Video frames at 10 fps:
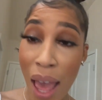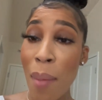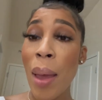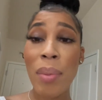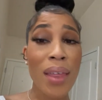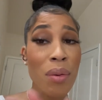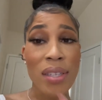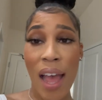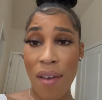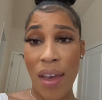Baby, that was
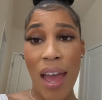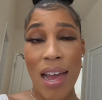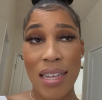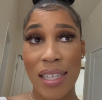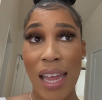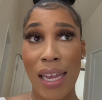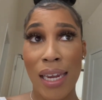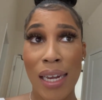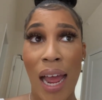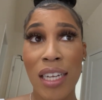half-ass.
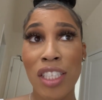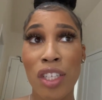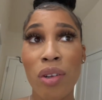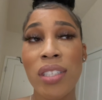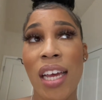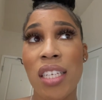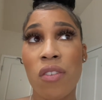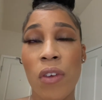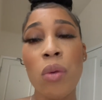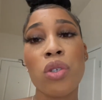And I just noticed that his
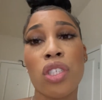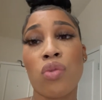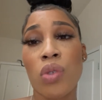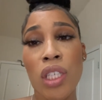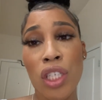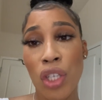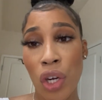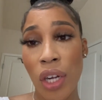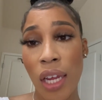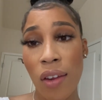feet were just really
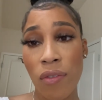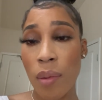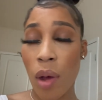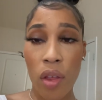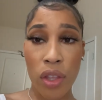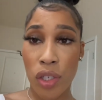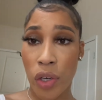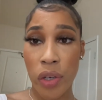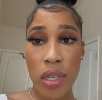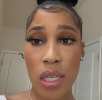dirty from all the
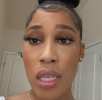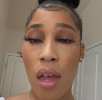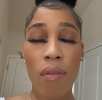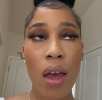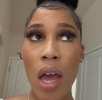dirt and stuff.